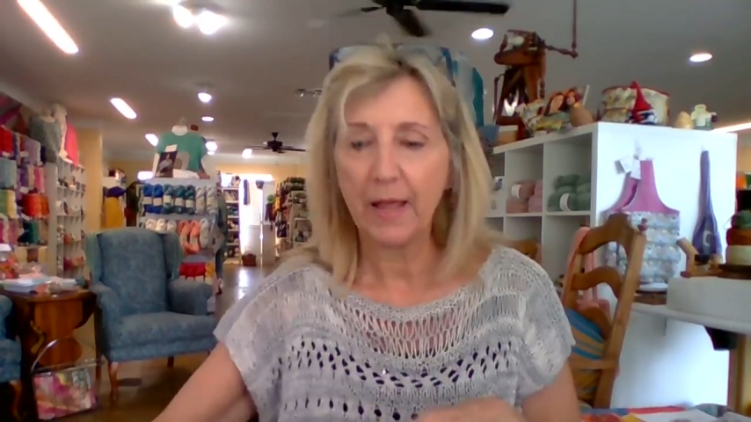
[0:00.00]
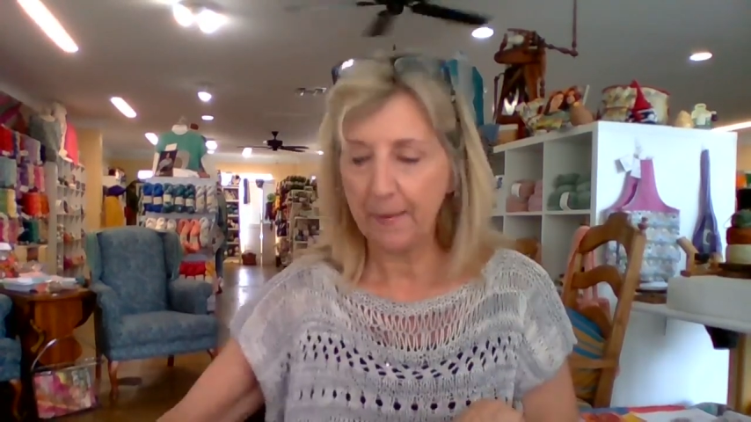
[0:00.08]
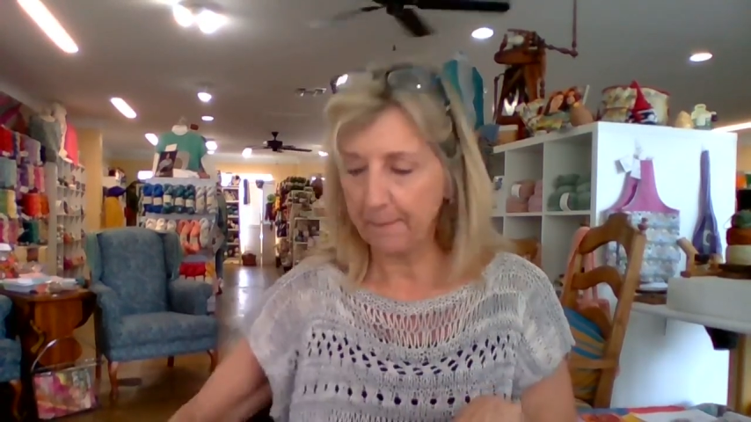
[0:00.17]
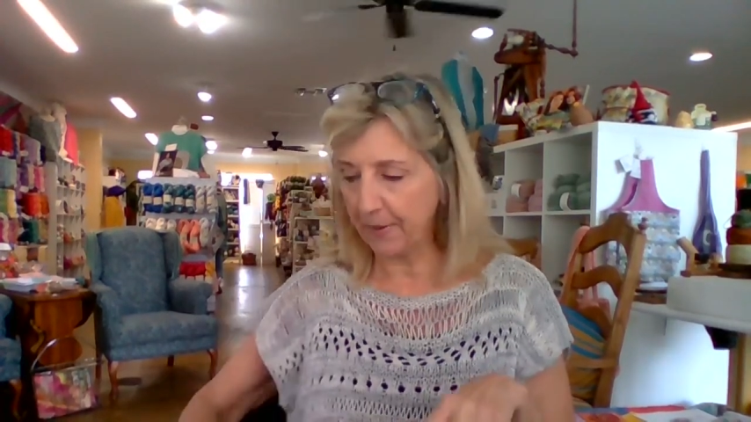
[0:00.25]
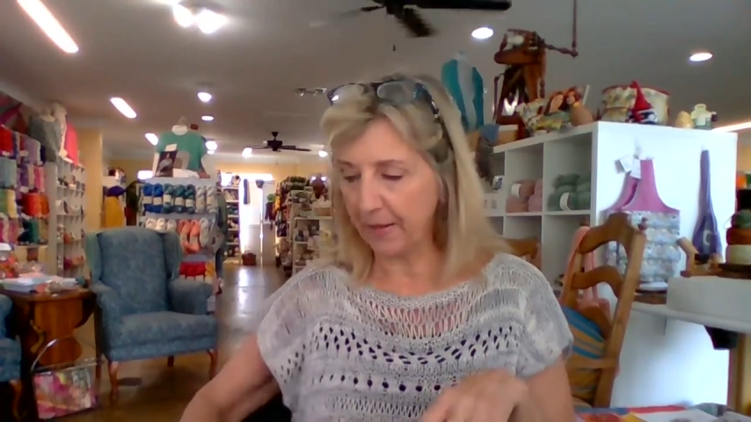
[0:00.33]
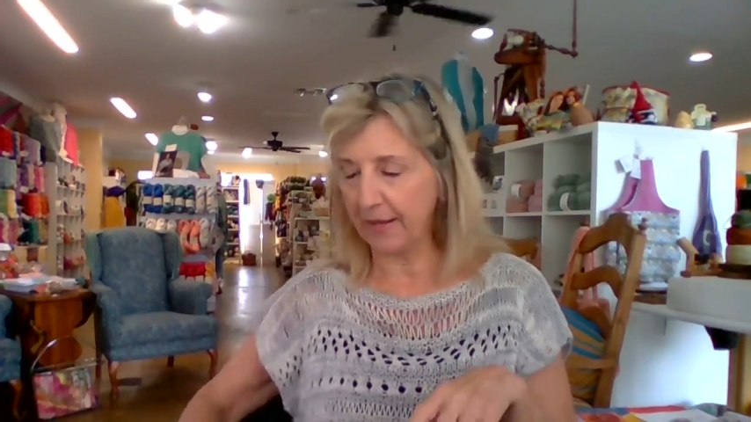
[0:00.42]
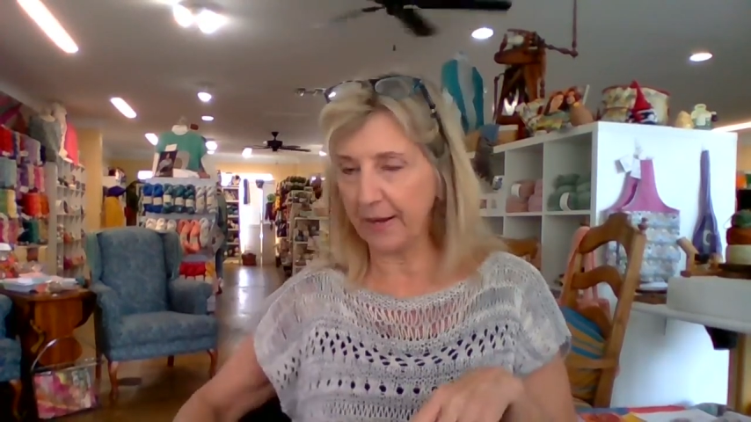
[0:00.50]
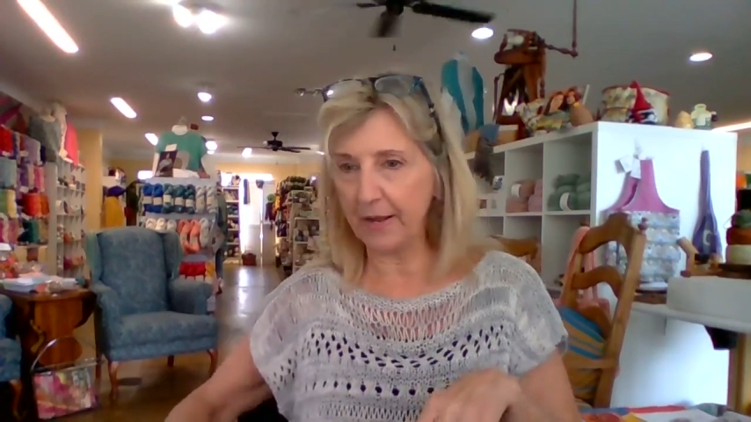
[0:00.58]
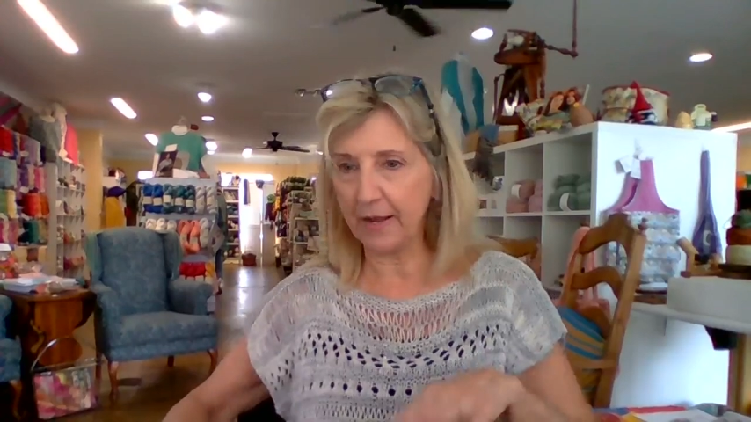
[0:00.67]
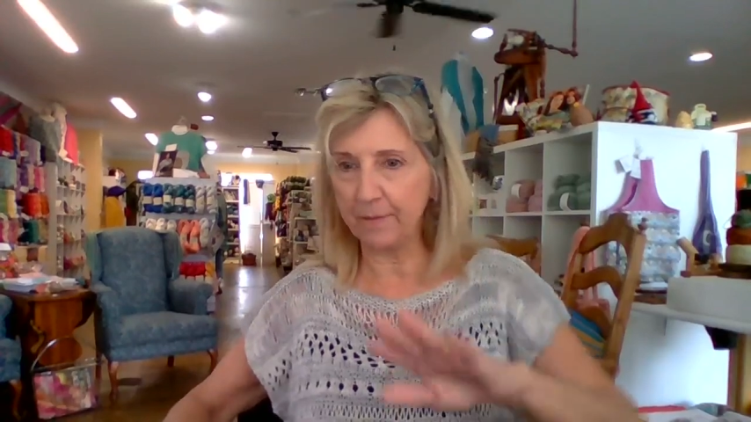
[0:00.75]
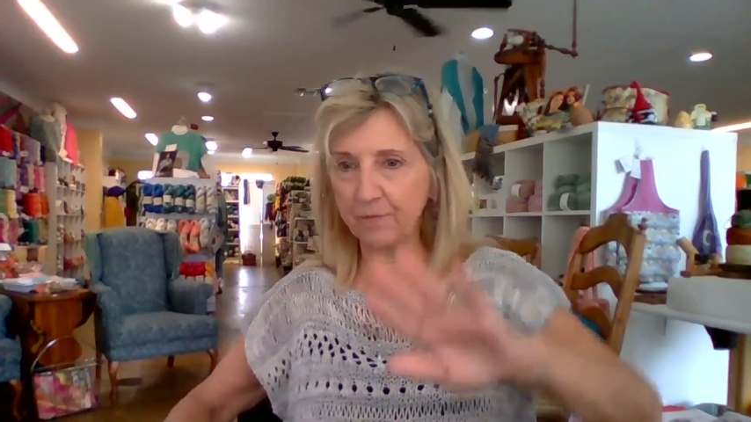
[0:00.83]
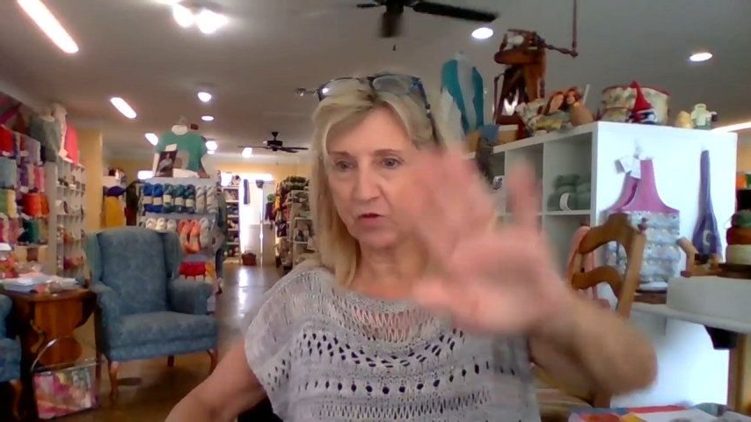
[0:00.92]
but
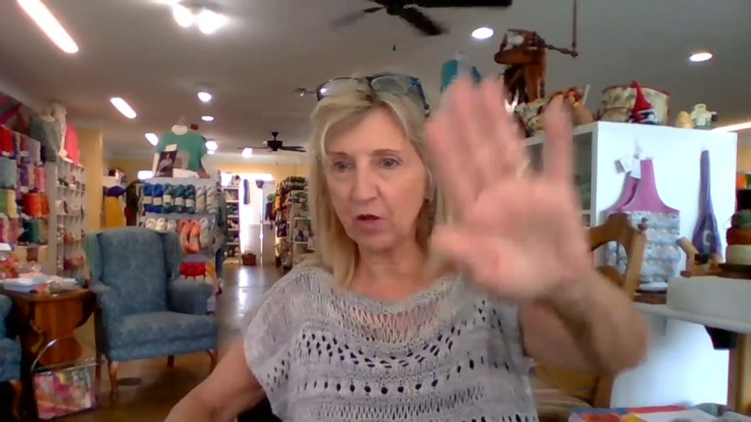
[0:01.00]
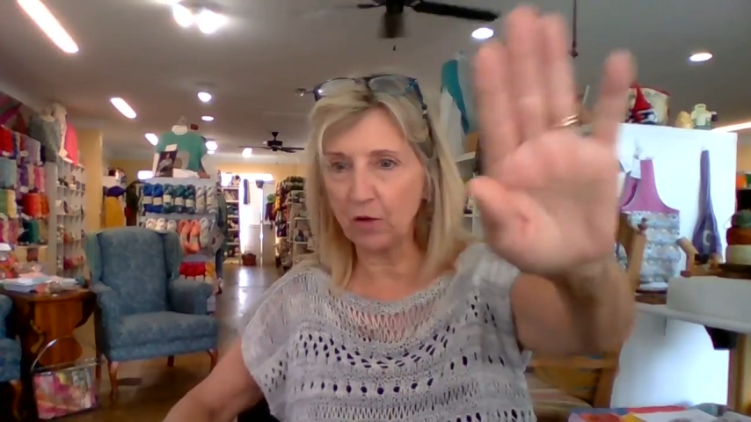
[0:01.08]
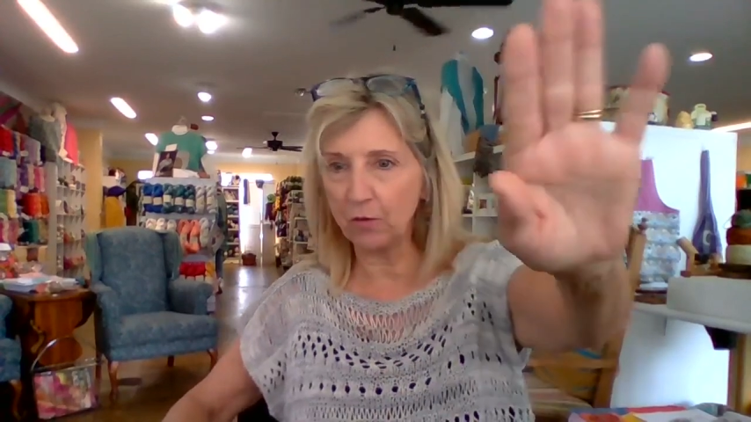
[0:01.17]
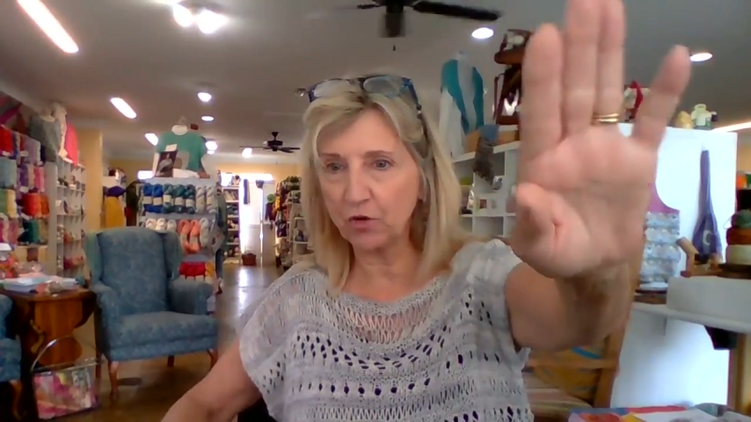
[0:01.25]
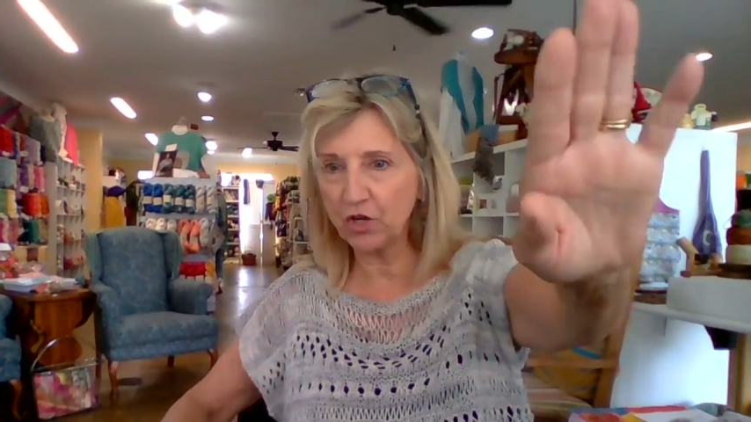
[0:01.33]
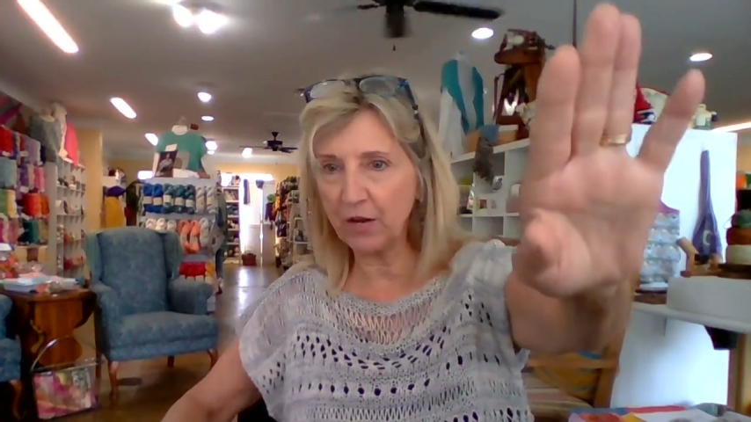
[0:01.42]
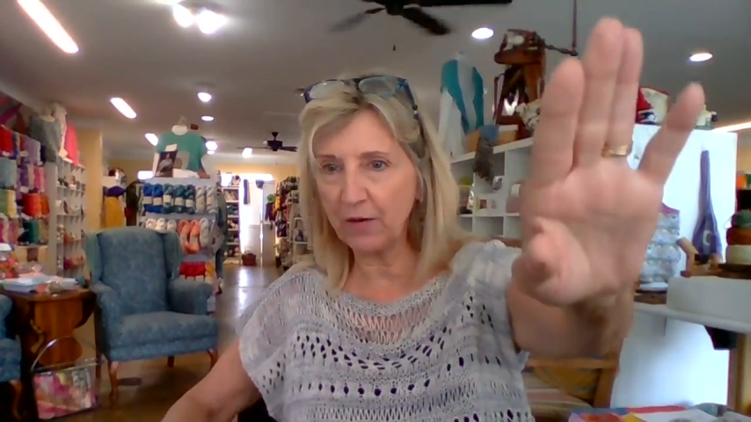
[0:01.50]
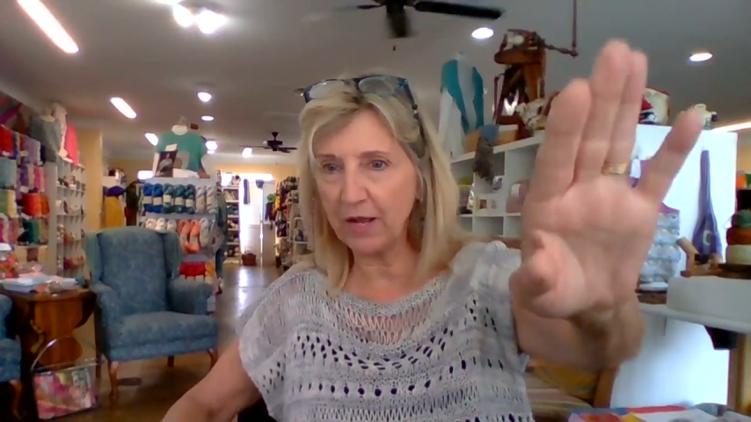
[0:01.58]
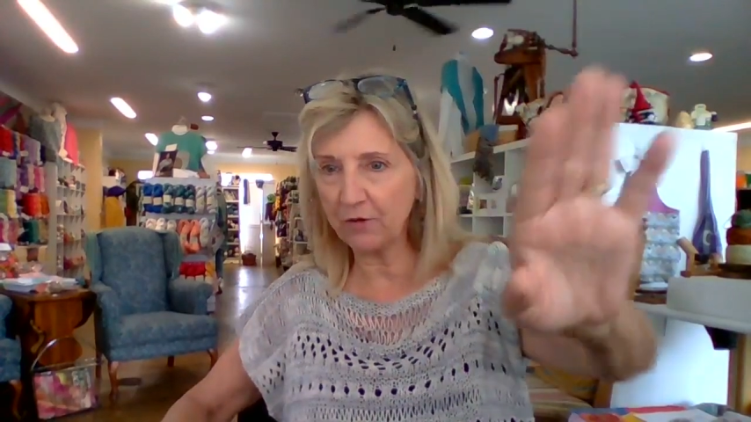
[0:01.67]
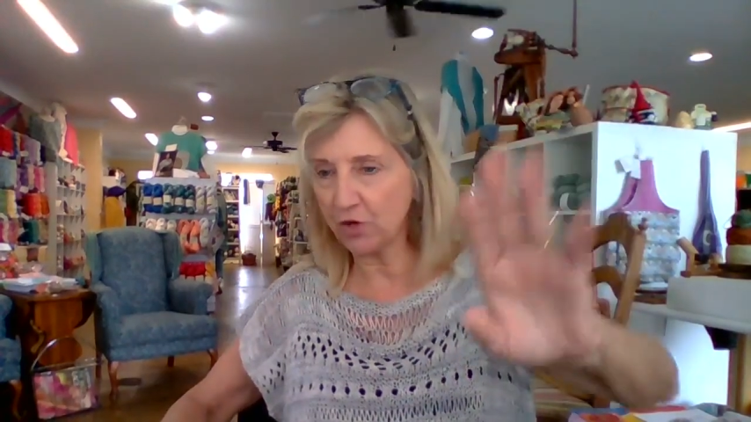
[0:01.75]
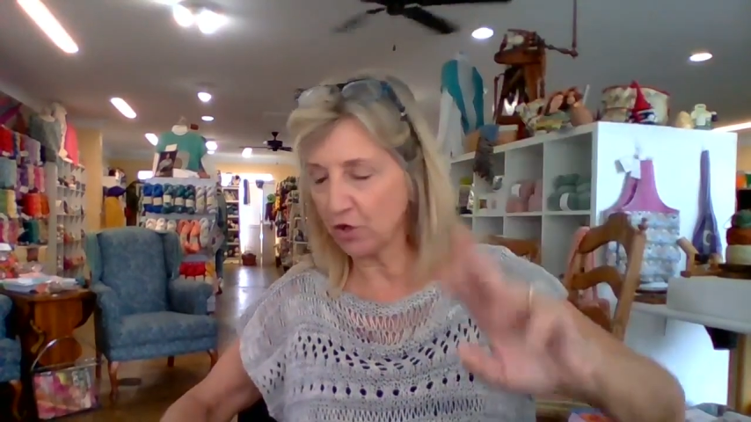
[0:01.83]
so shout out